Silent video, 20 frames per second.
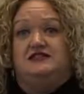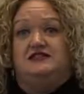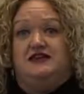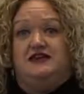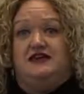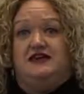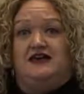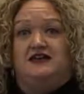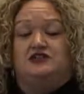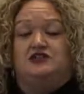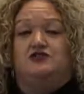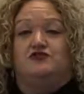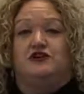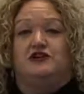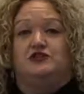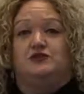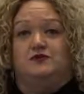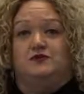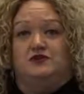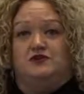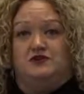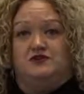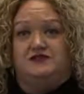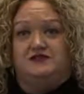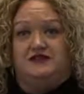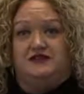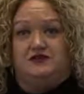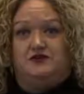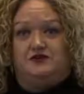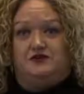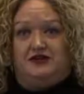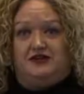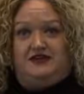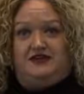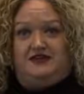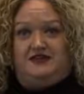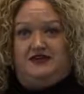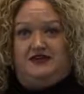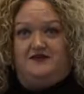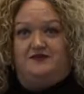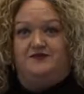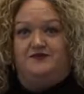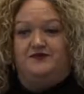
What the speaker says: their undergraduate nursing curricula.